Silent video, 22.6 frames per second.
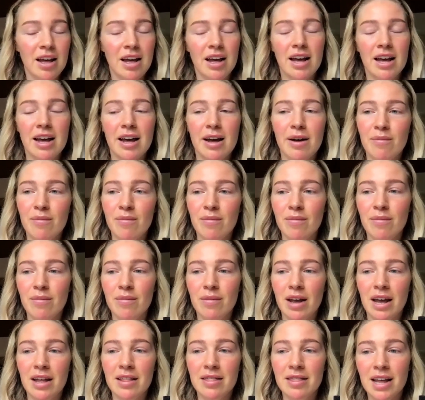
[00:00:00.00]
Um,
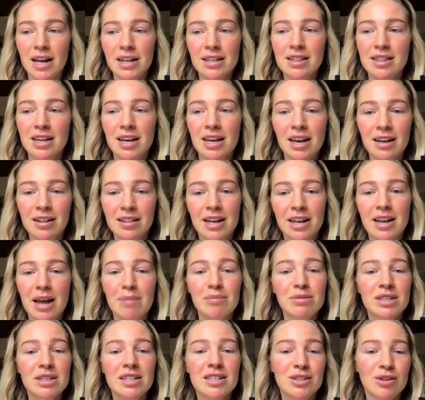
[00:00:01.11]
and that thing, that
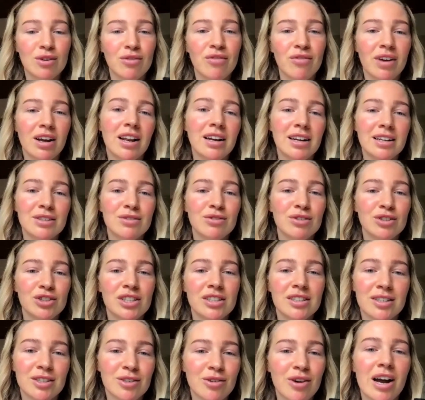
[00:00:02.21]
emptiness you're feeling is for
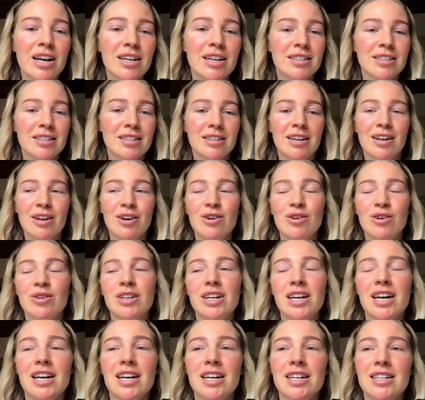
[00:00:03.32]
Jesus Christ alone.
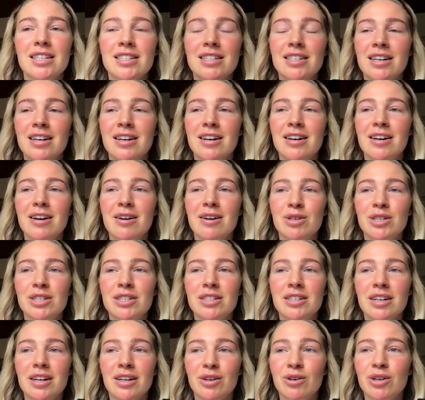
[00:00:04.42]
And uh, I would
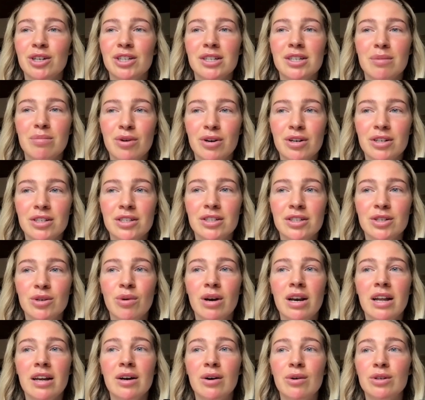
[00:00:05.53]
encourage that person to
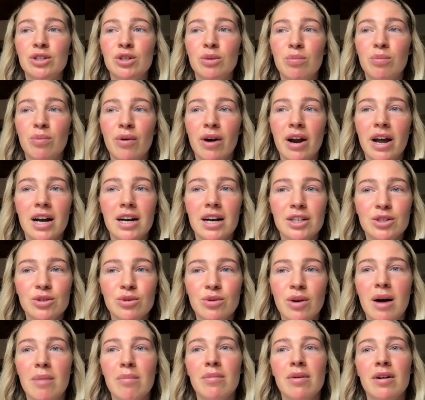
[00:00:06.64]
really go into prayer, to
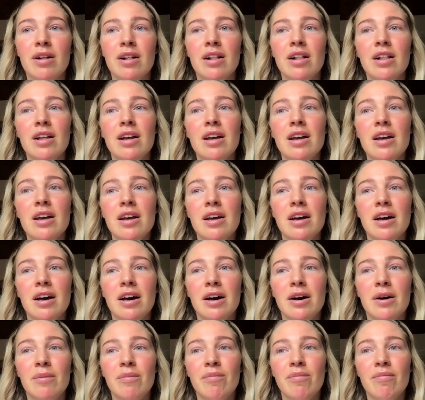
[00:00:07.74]
humble
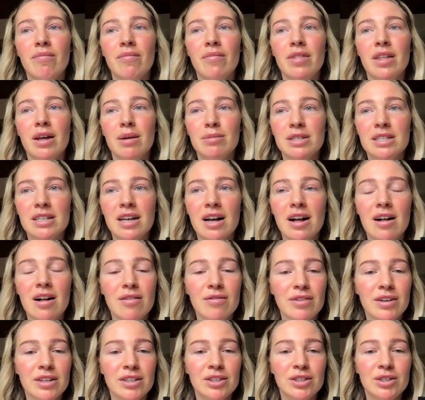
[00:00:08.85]
um, themselves,
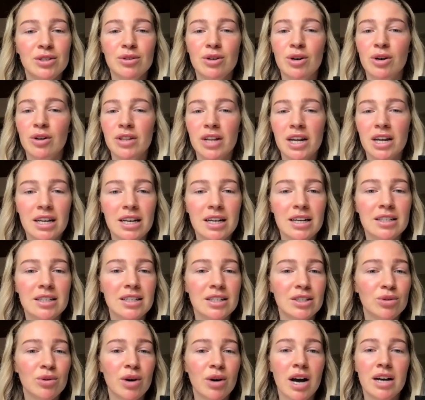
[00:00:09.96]
and to go on their knees
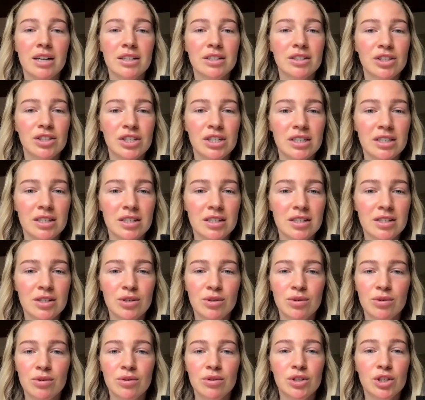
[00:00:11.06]
and to ask Jesus
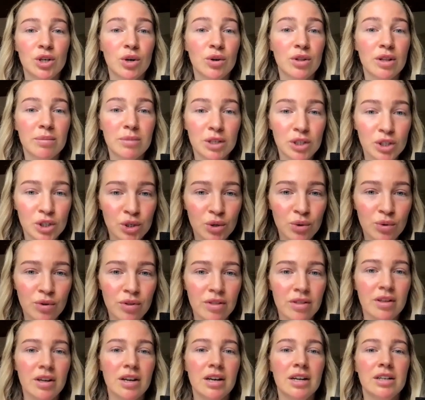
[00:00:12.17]
to show them the truth,
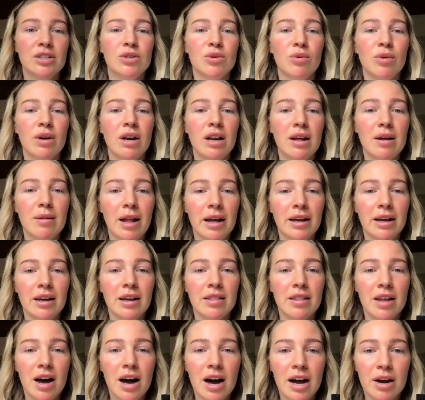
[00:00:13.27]
and to really like in
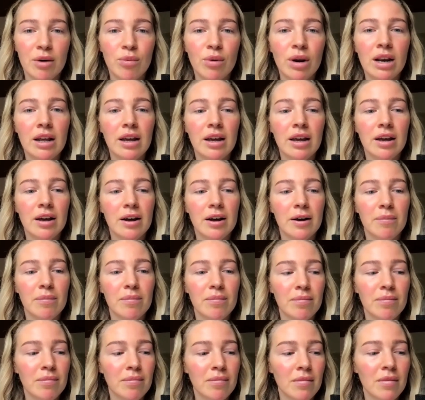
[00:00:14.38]
their heart, really
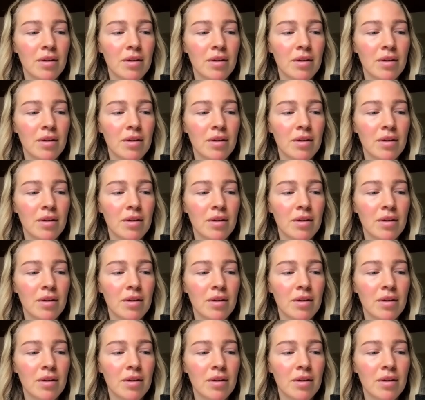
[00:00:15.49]
um,